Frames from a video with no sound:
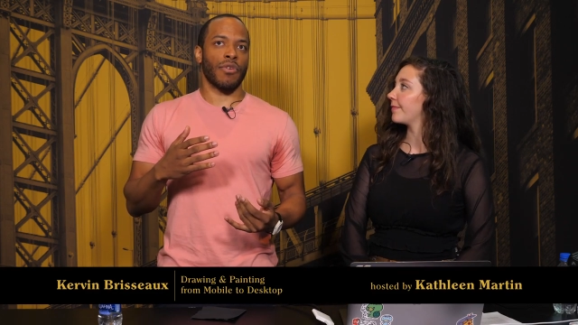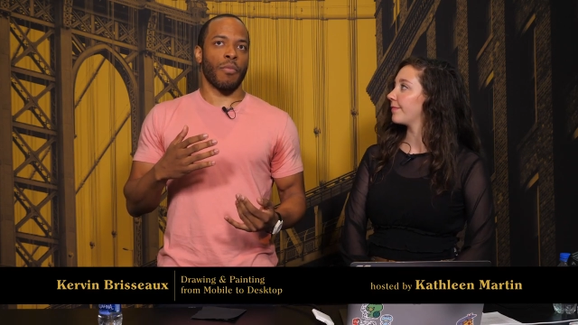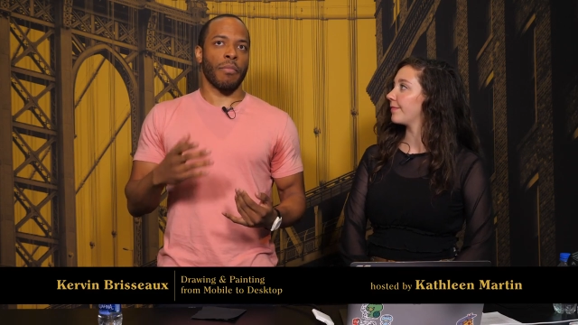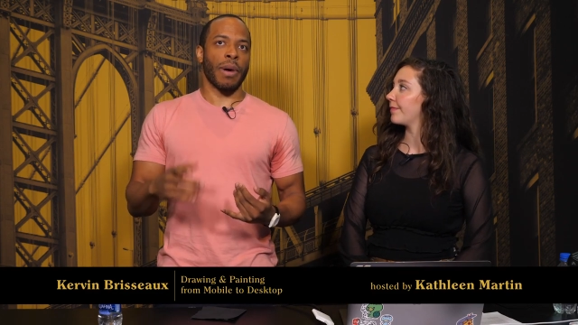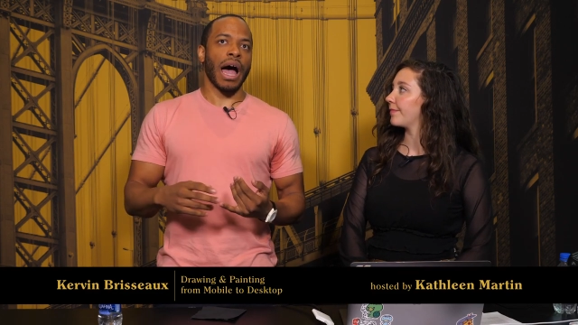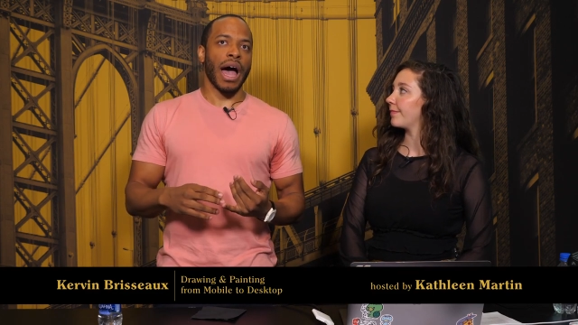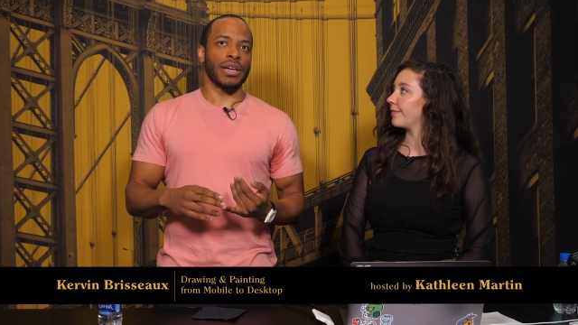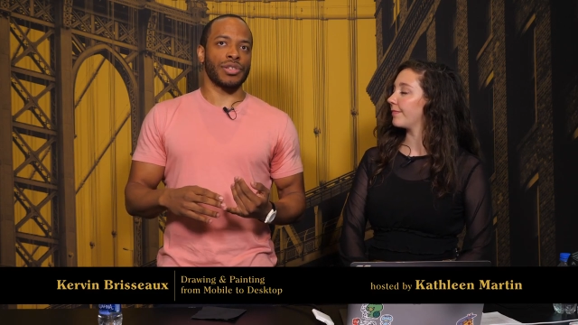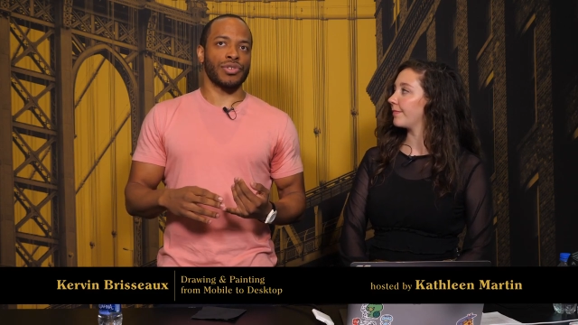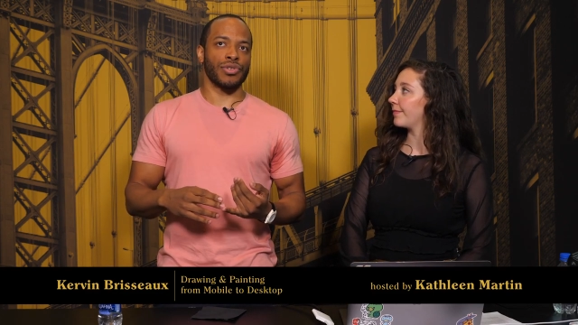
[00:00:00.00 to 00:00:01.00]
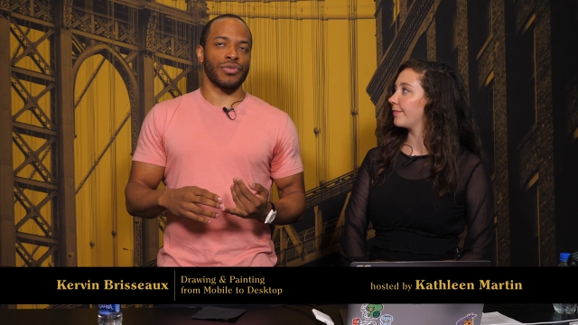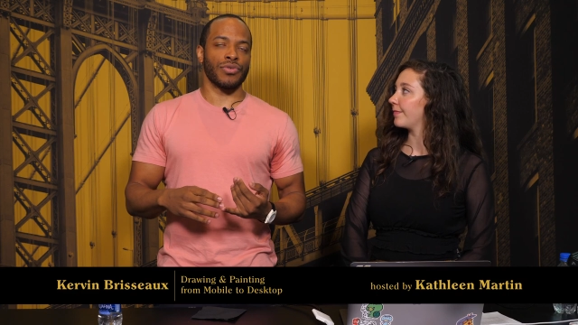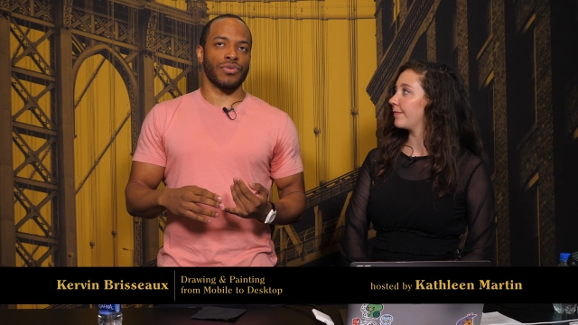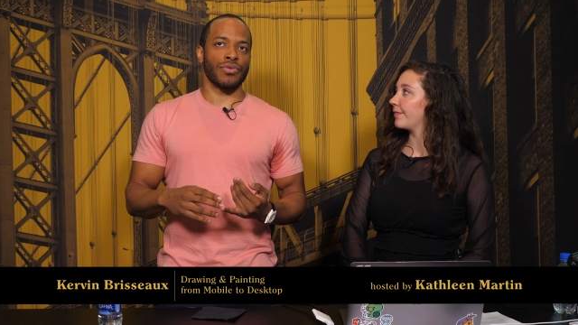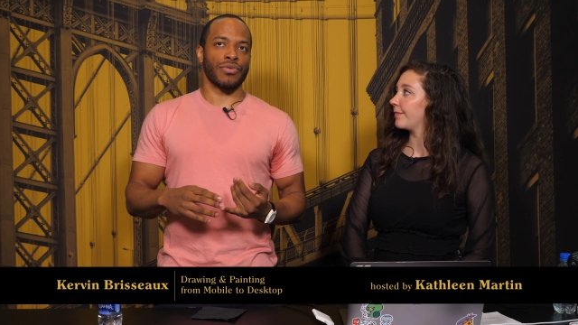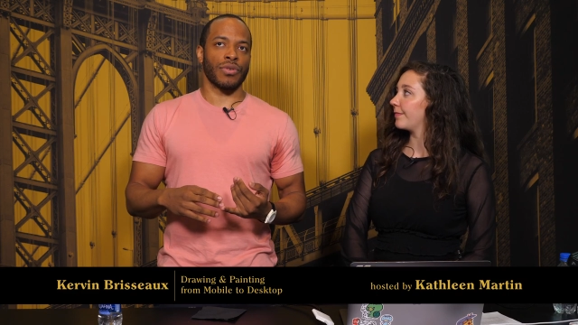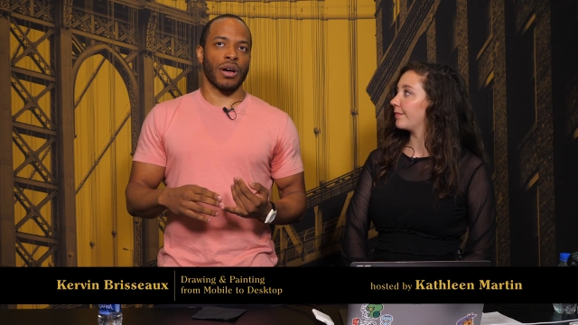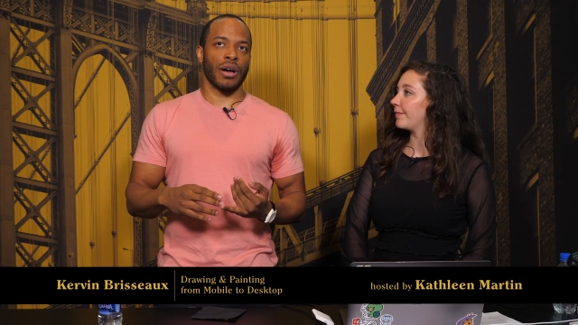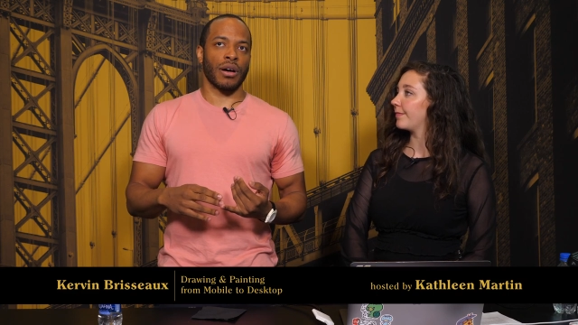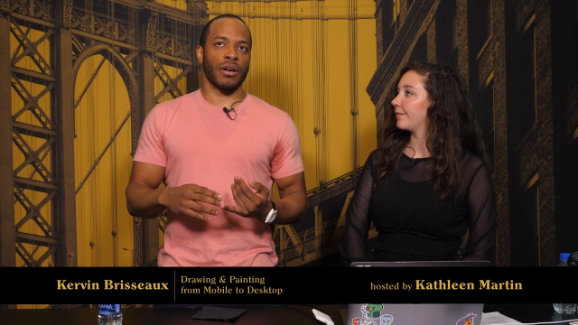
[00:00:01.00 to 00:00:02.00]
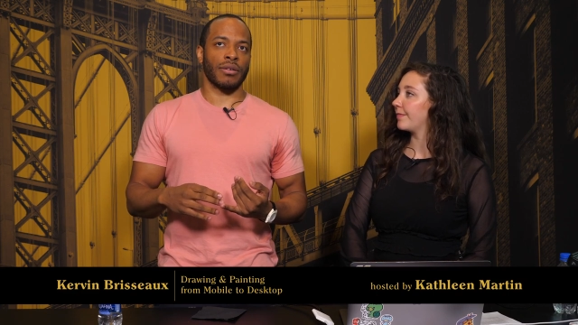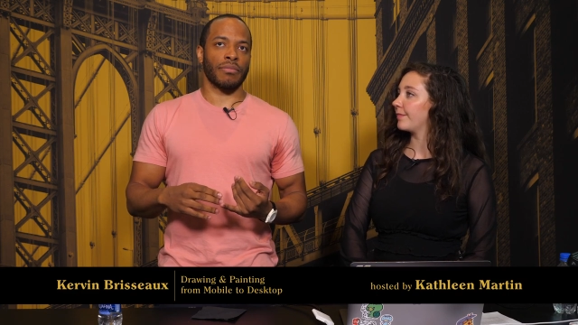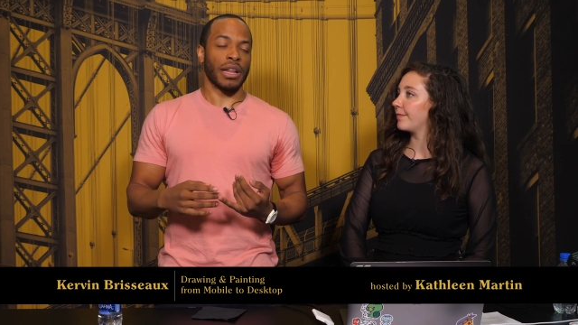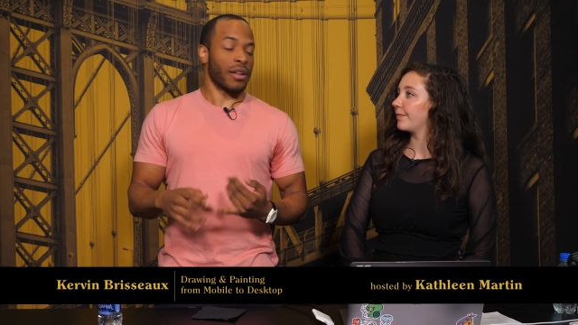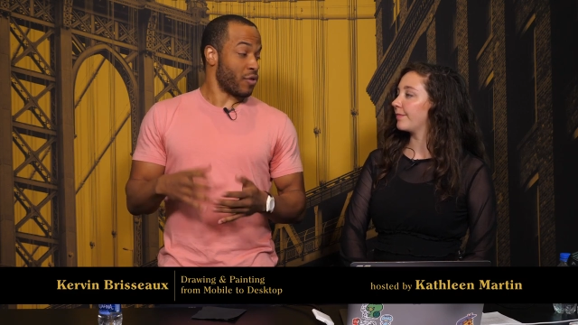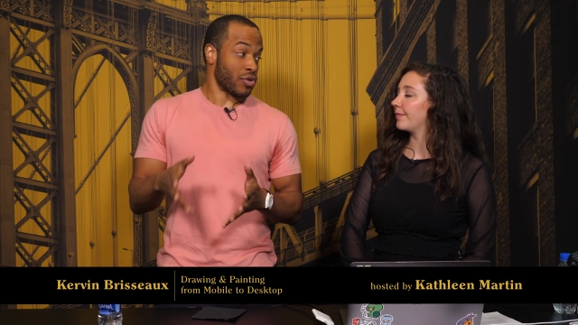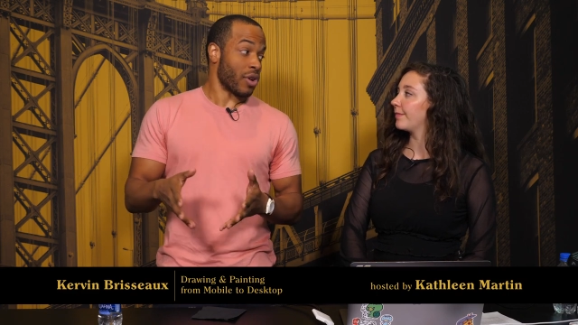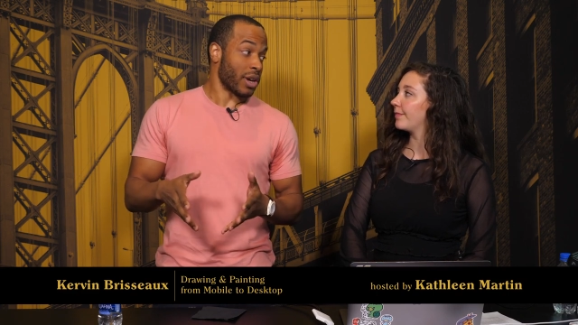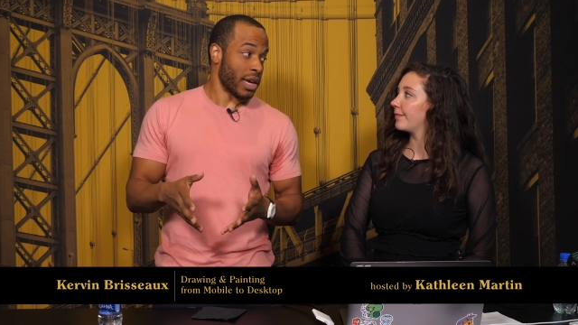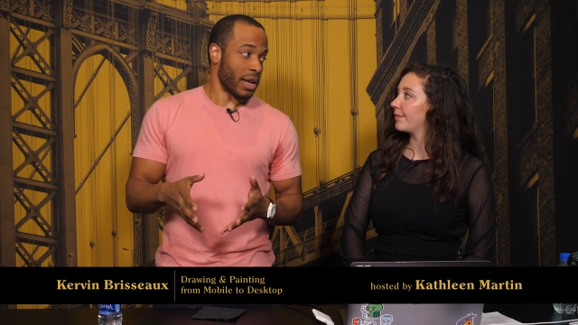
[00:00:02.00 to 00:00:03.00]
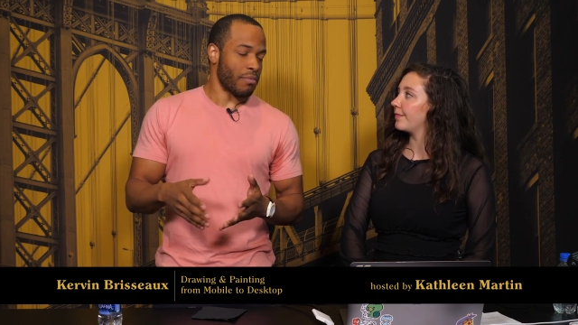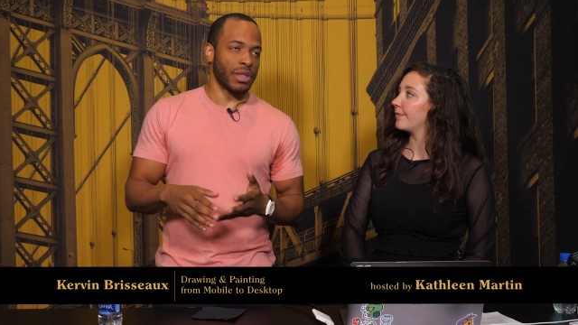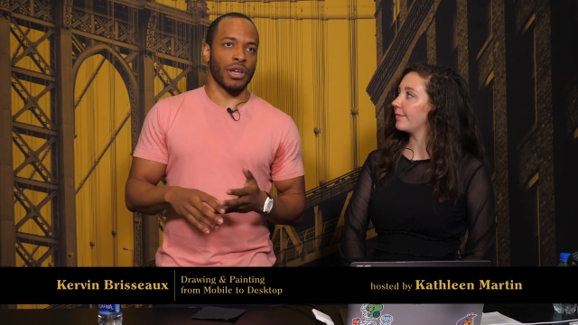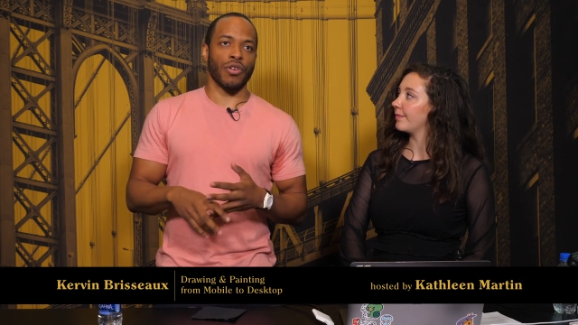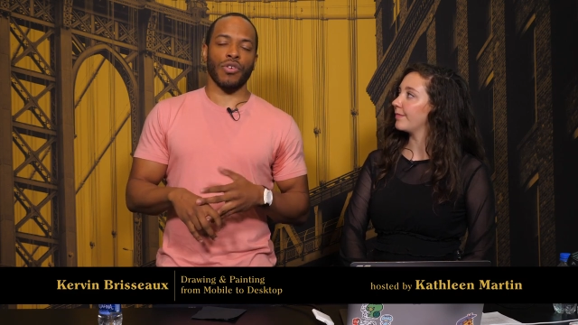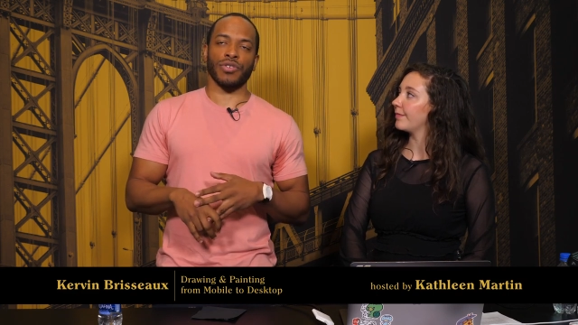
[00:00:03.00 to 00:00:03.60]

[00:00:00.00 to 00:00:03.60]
Speaker 1: open my eyes to uh, my love for drawing again, but then mm-hmm.